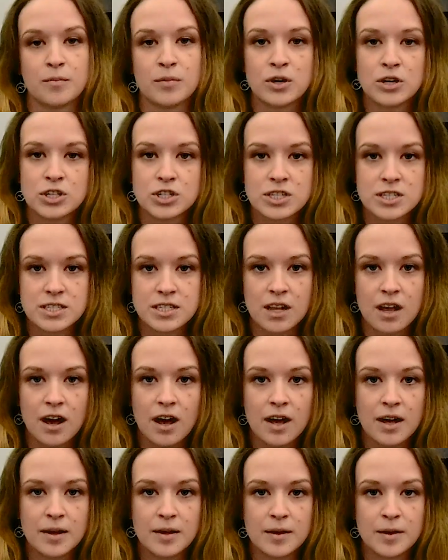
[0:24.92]
Purchase
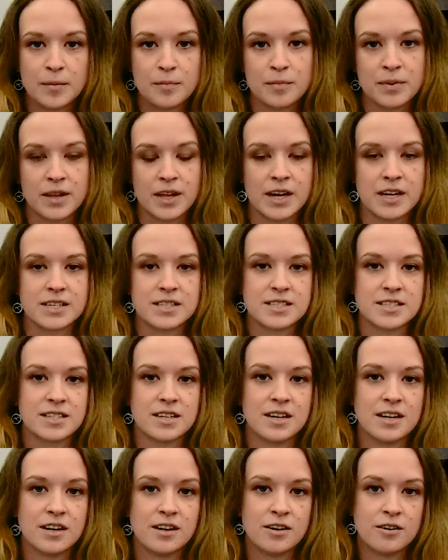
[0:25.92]
lot plus
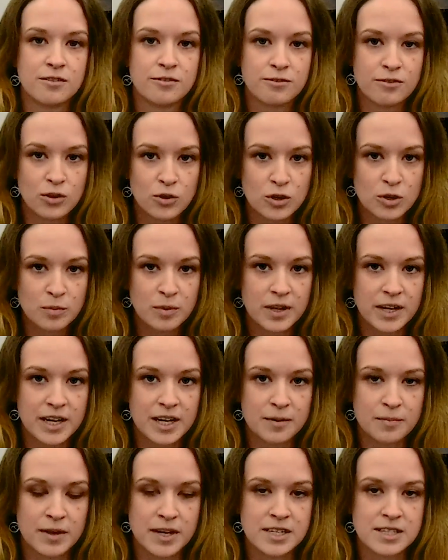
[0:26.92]
floor
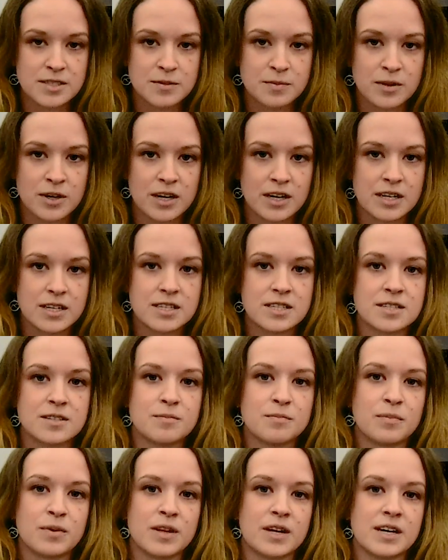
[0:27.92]
plan base price
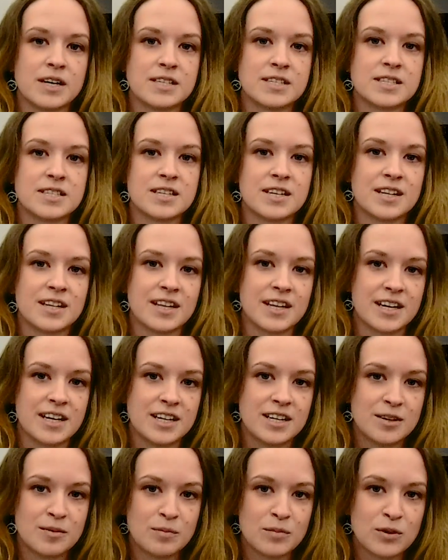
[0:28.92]
plus
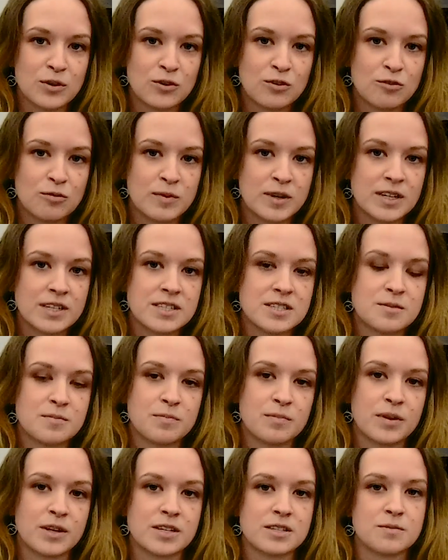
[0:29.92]
land improvements
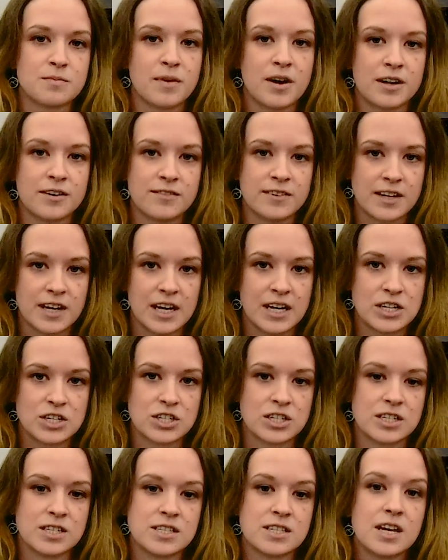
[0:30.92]
plus
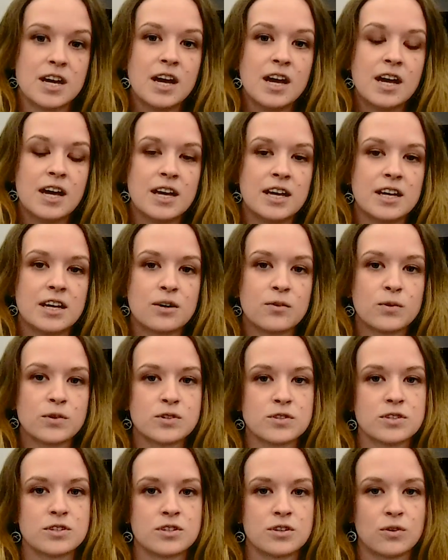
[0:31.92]
modifications
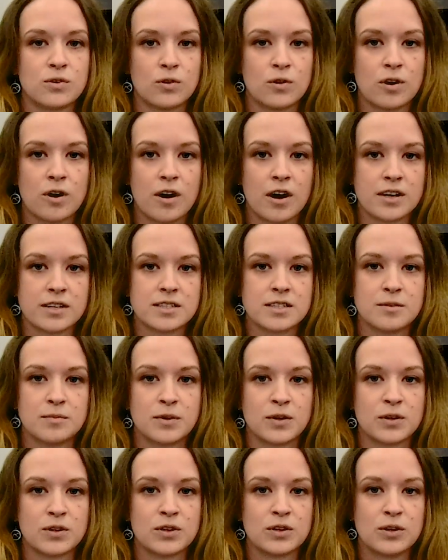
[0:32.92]
equals the total cost to
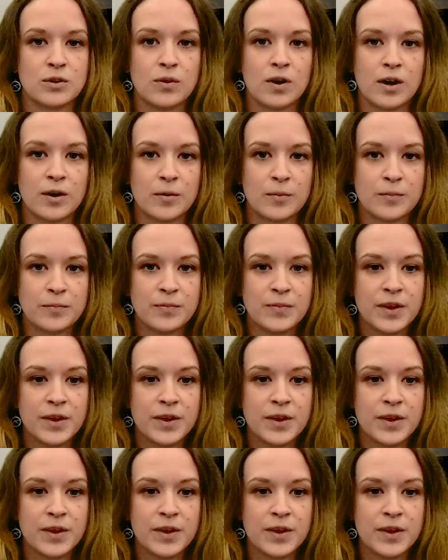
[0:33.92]
build a new home.